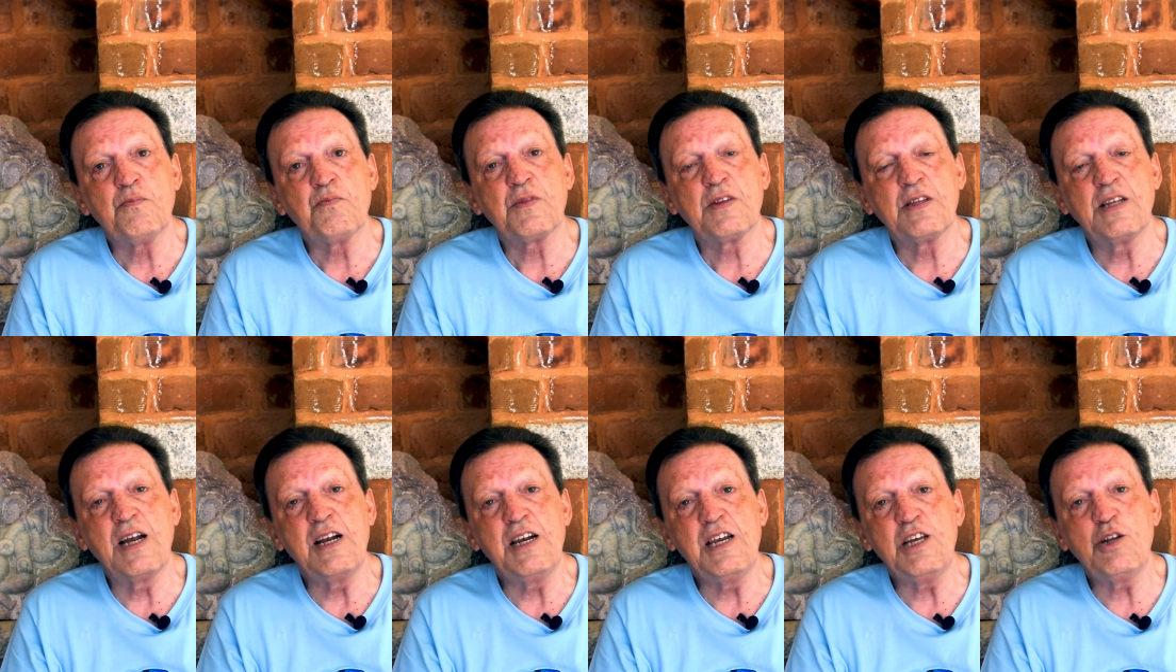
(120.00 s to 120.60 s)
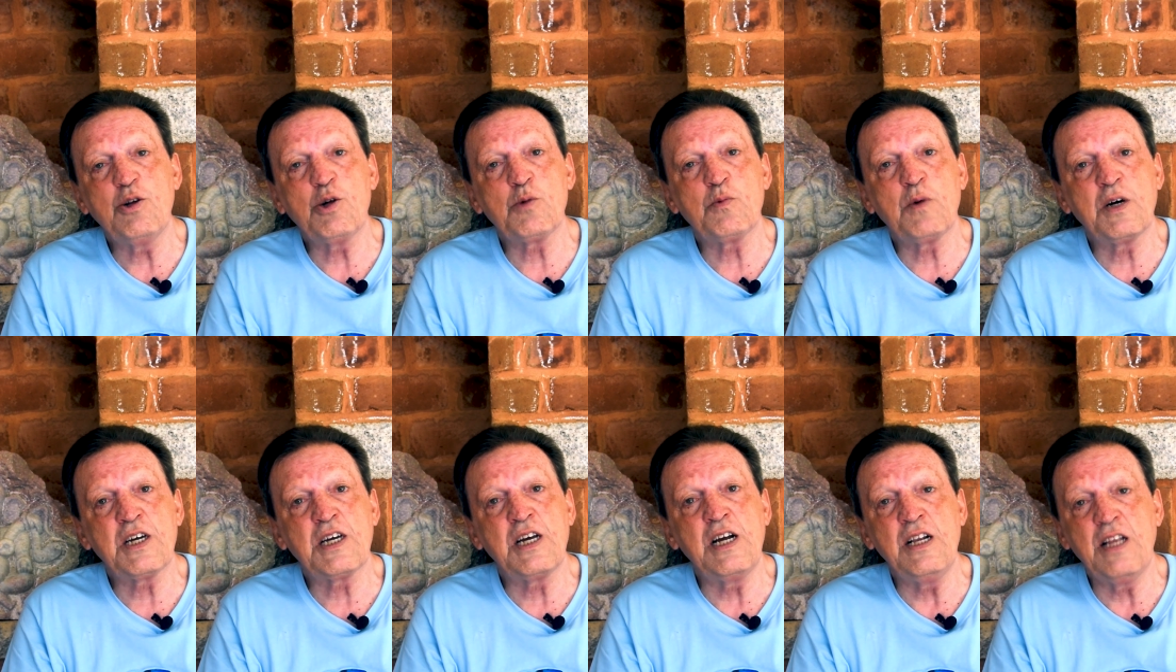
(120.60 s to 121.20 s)
Their leaders were
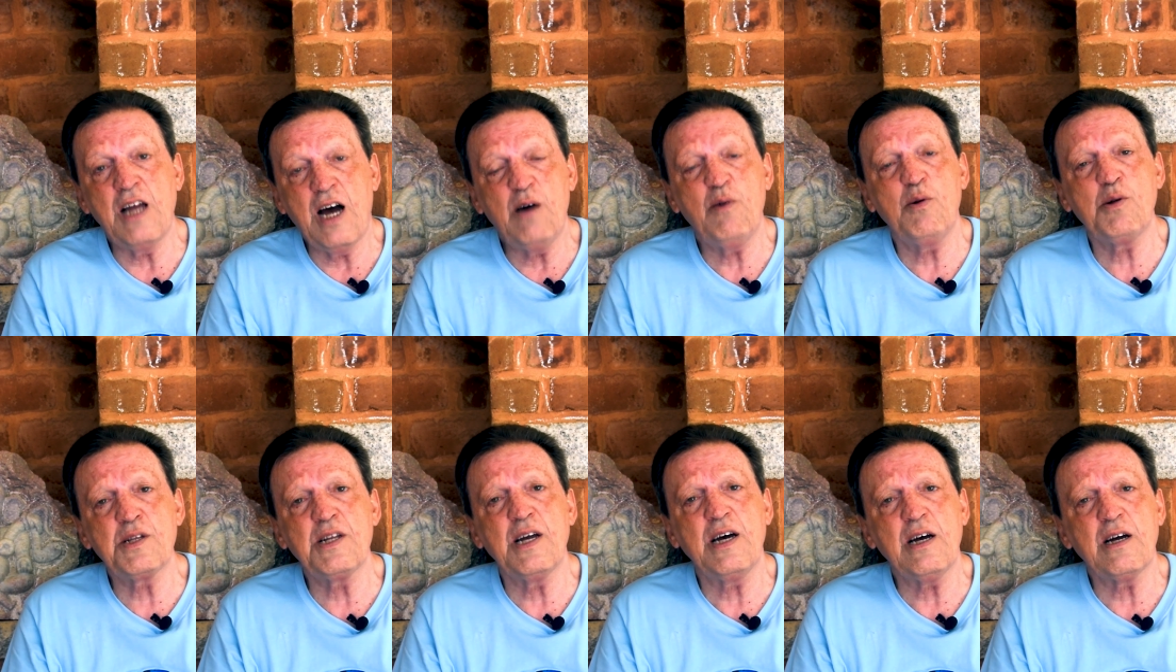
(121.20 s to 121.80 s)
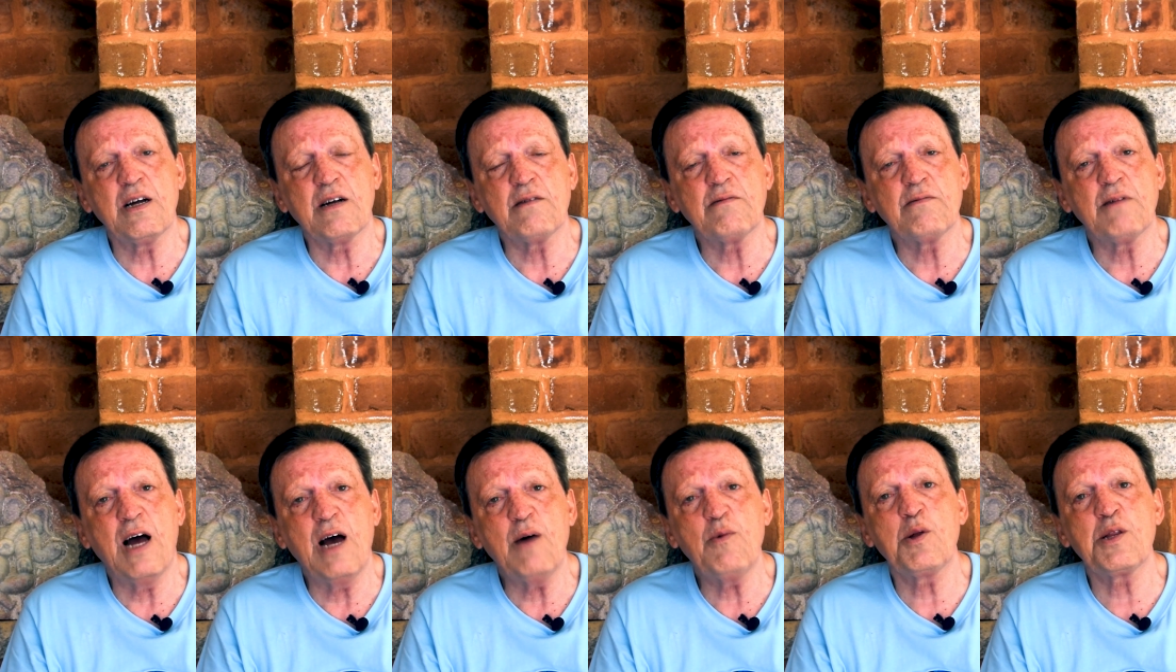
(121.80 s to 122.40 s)
killed. I was there.
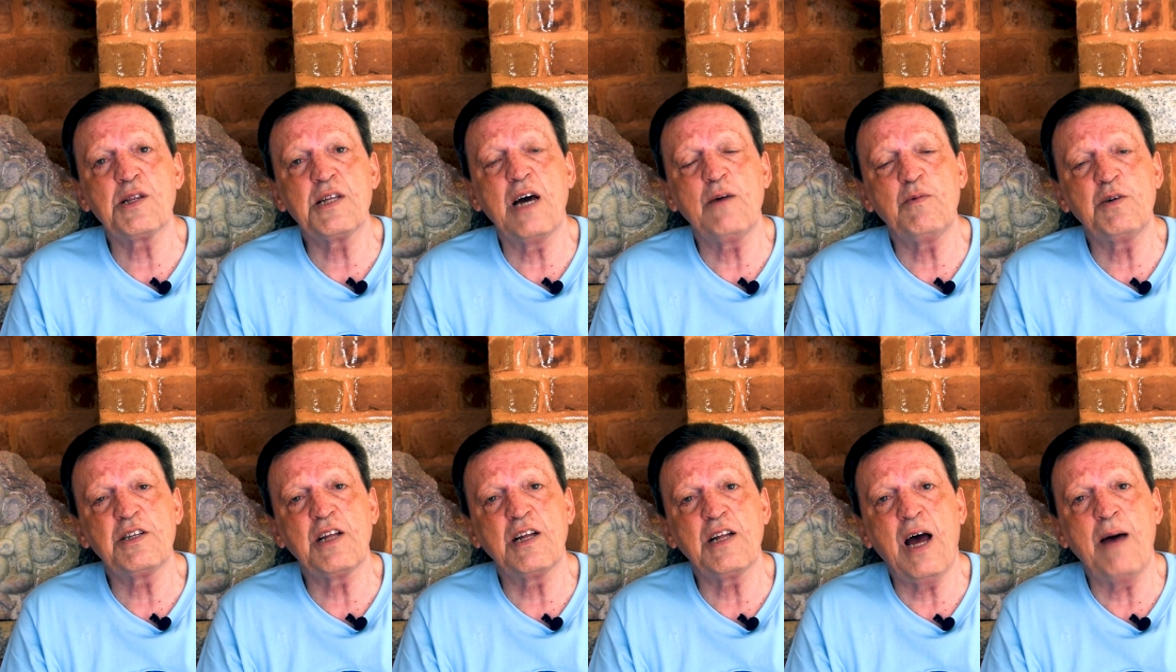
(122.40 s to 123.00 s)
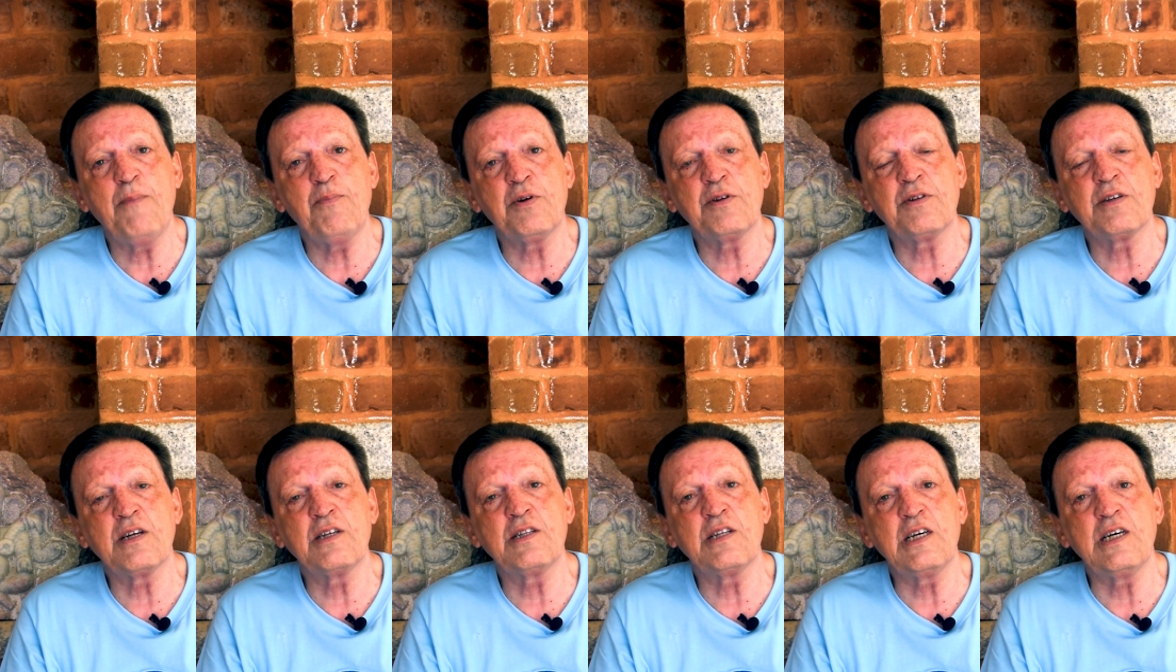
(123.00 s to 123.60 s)
I was there when it happened
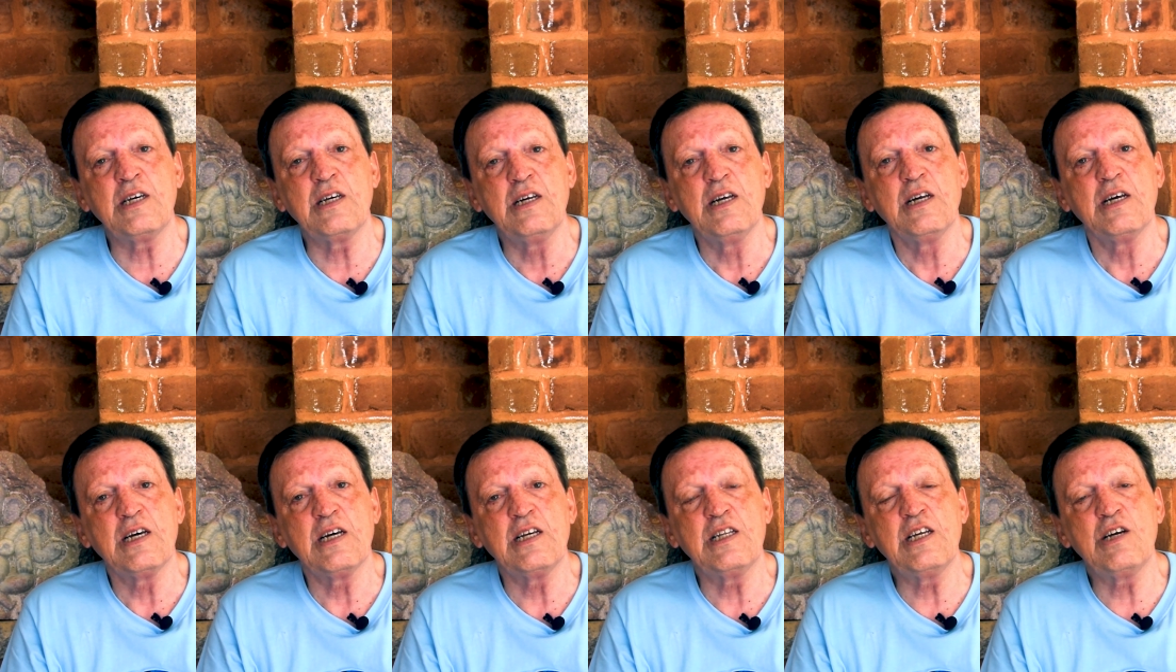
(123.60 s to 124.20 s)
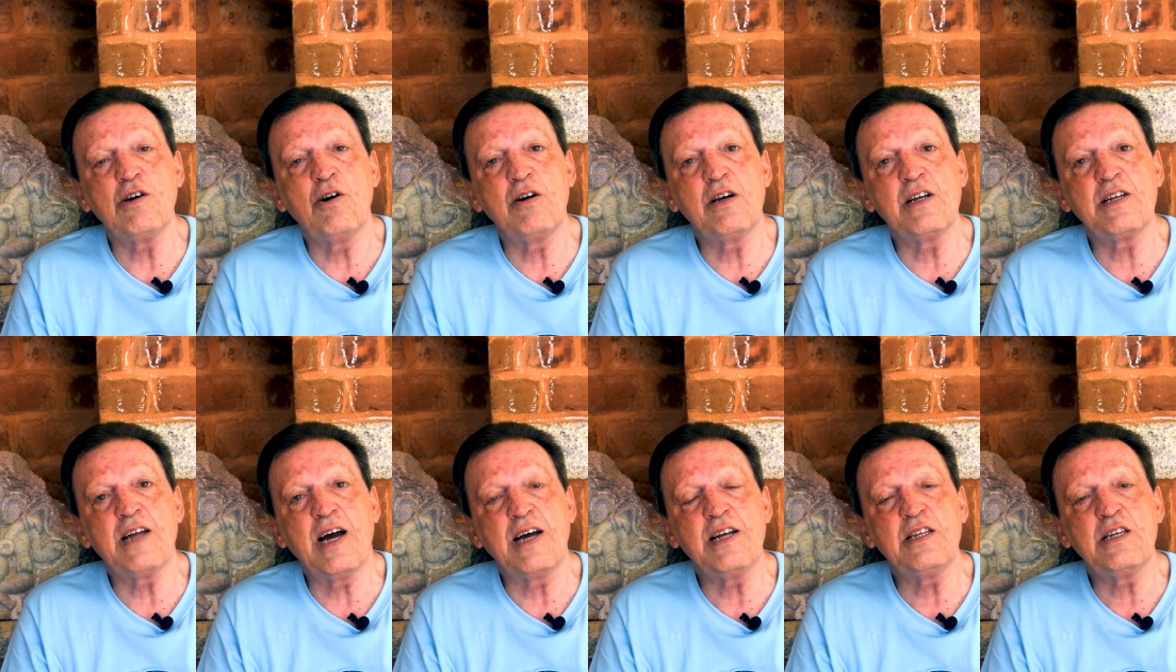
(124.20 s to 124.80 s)
in the early
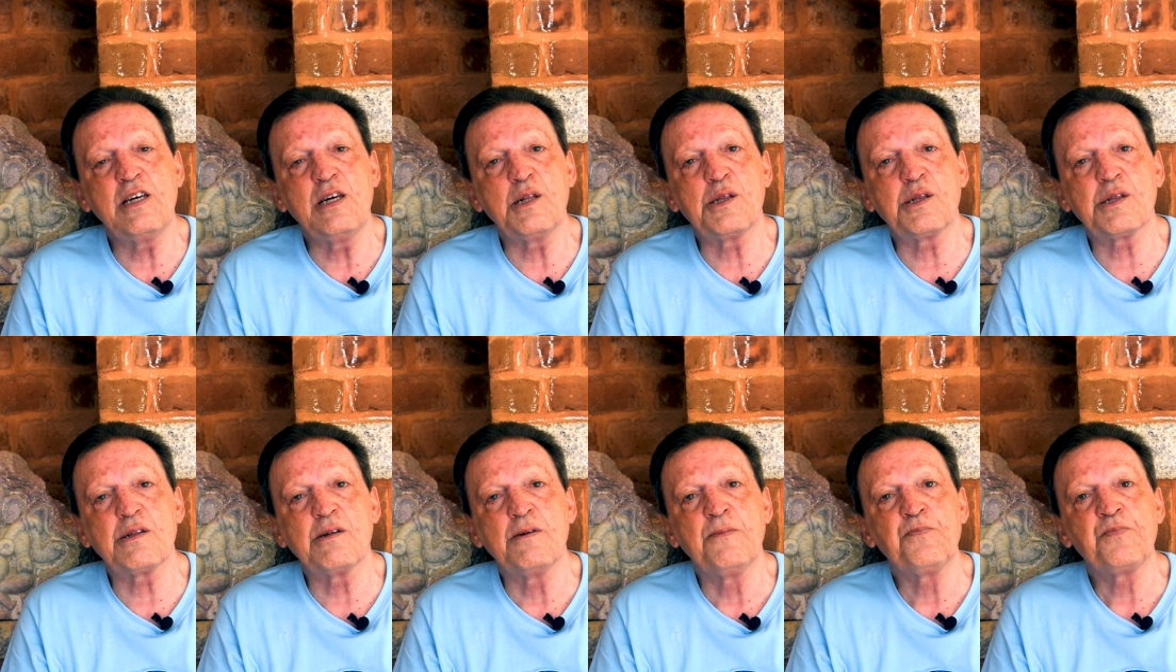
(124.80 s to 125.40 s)
90s.